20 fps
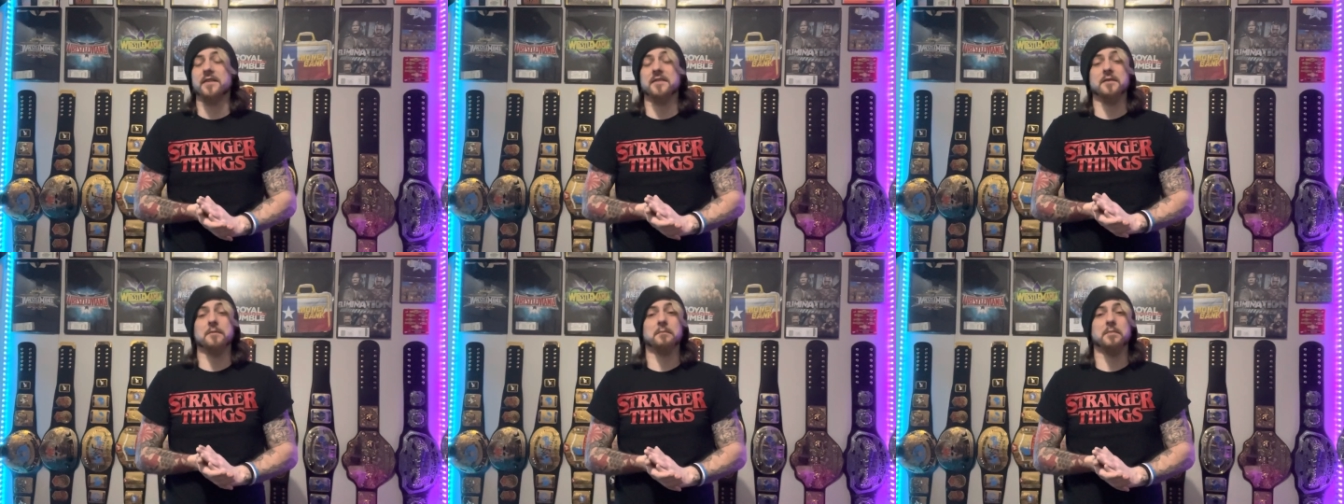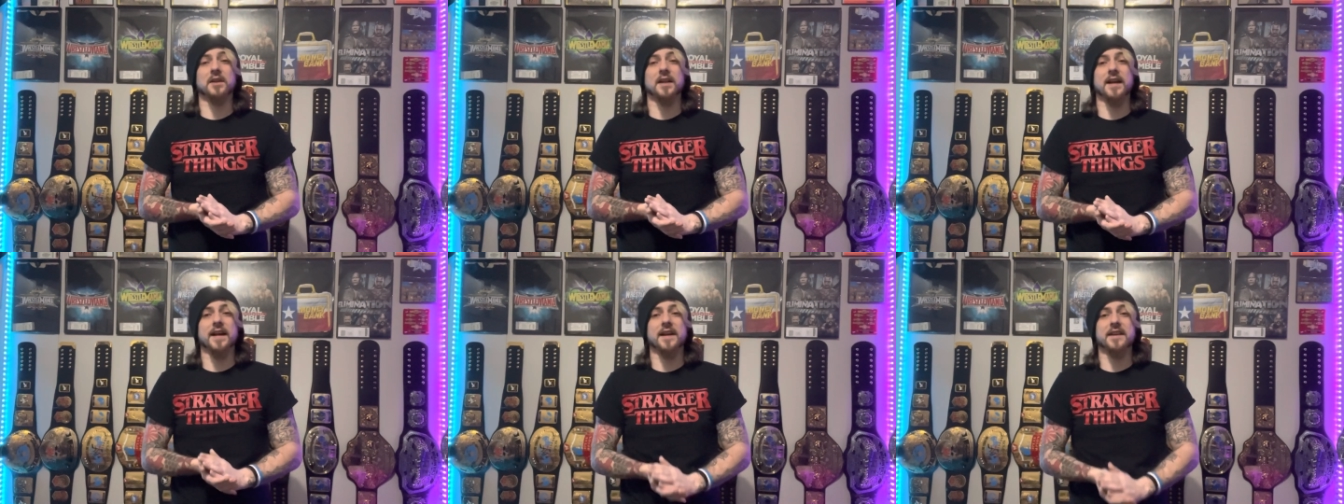It's a
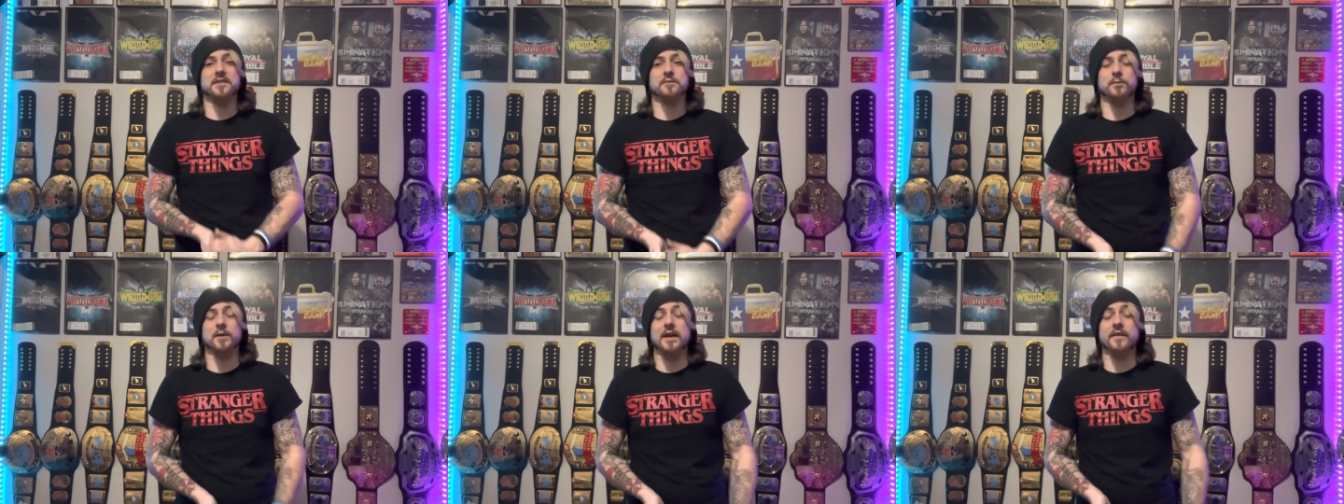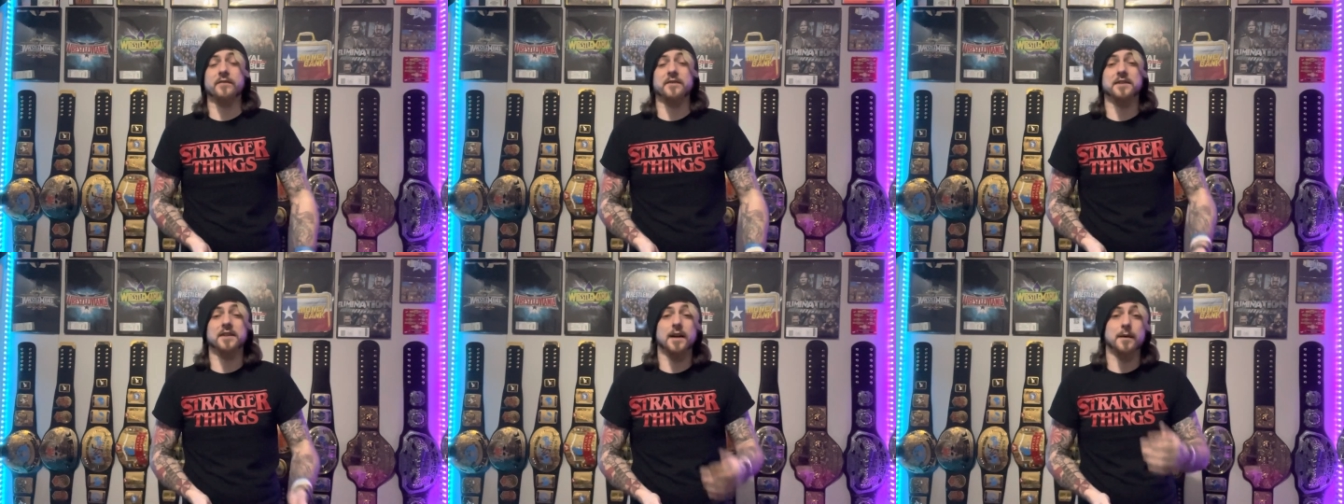blast. We're
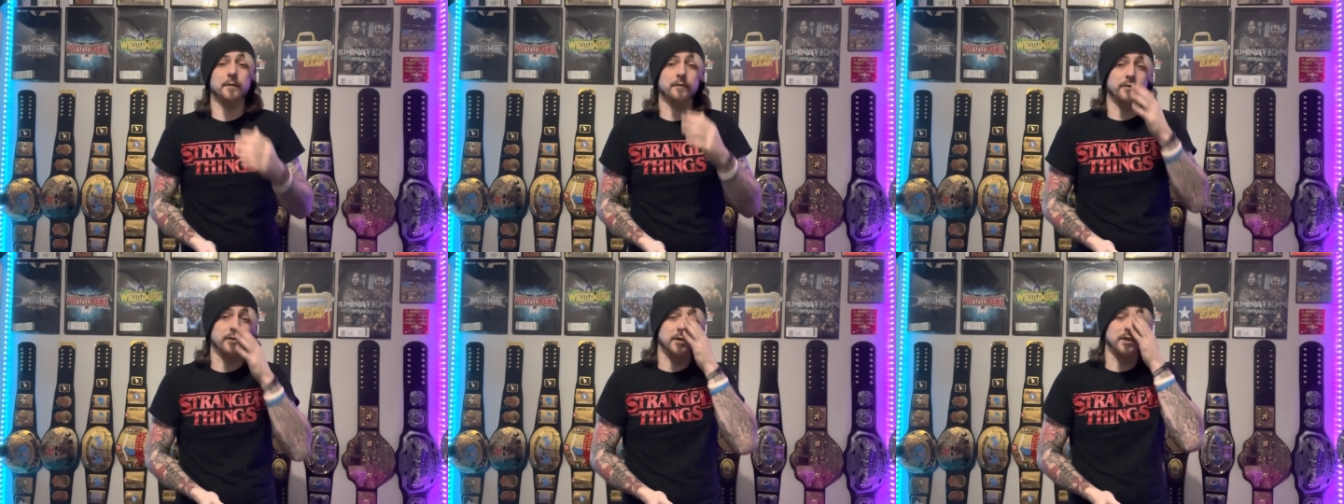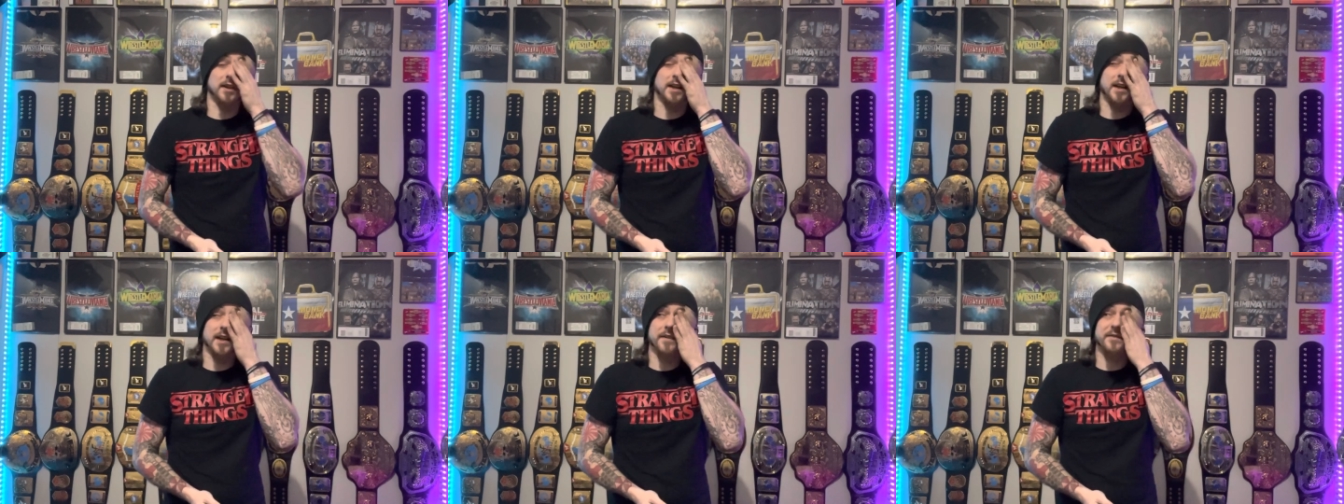having the time of our
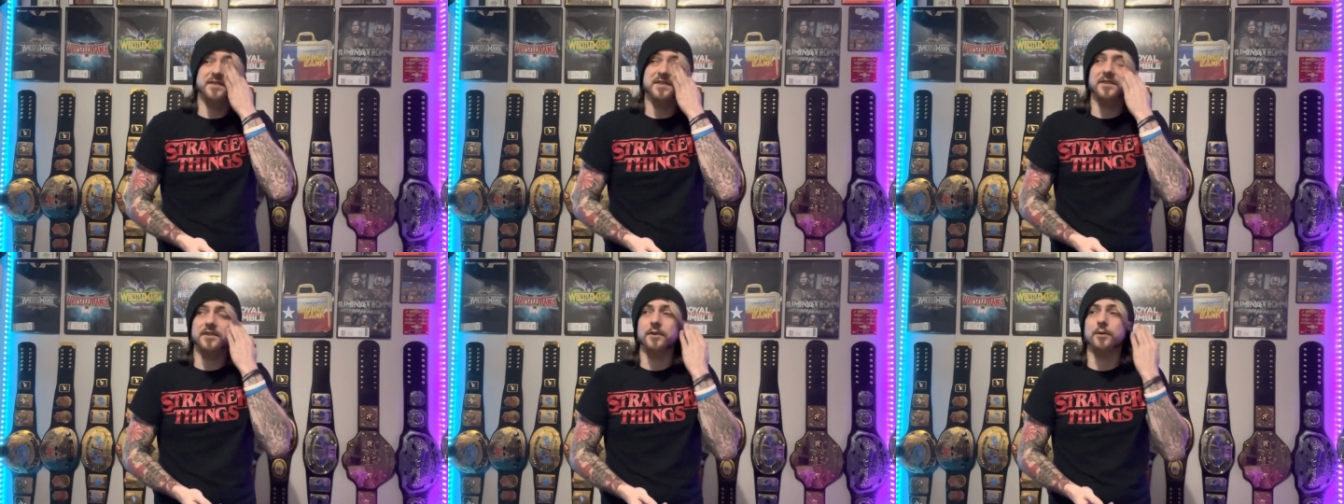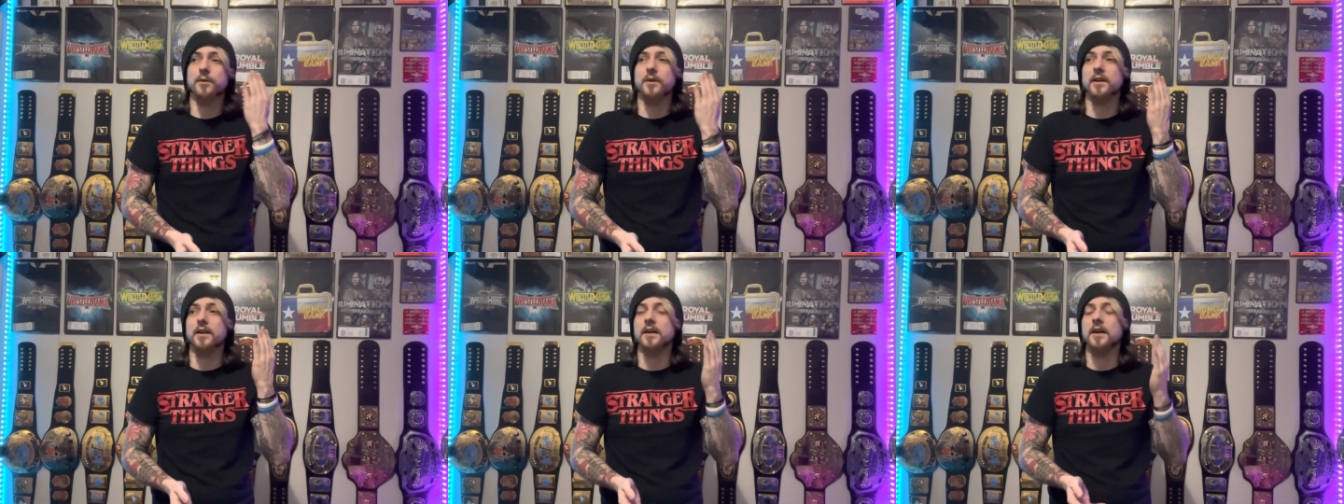lives.
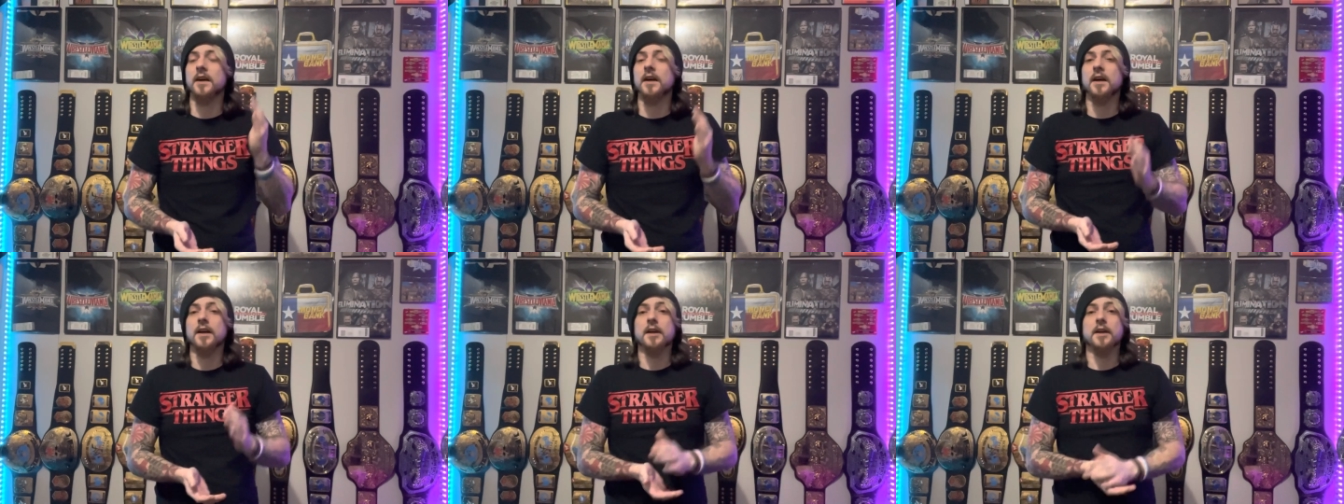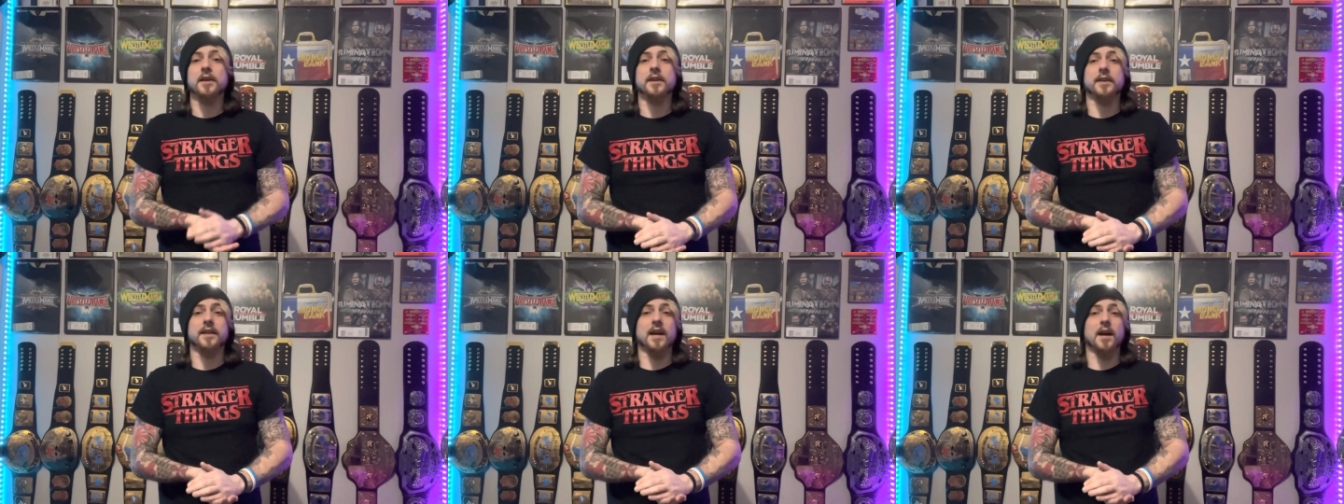So, uh,
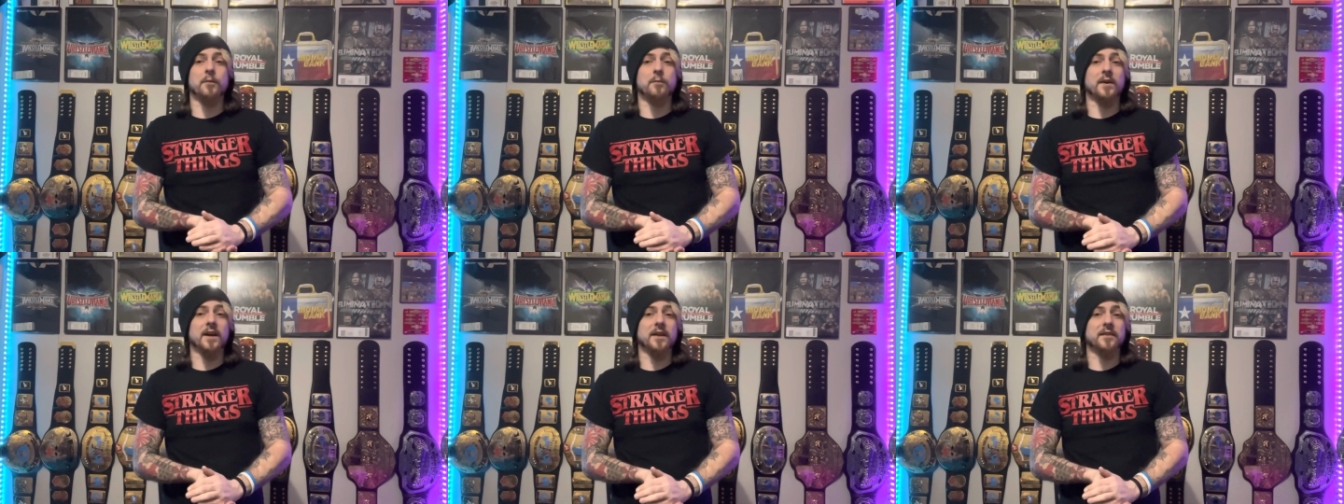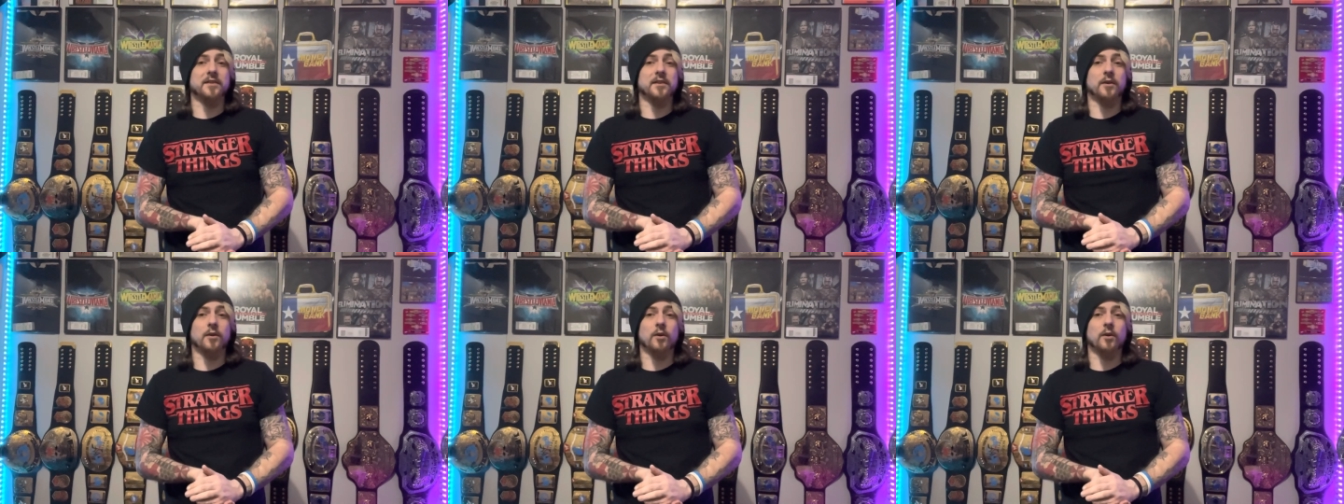yeah, we got the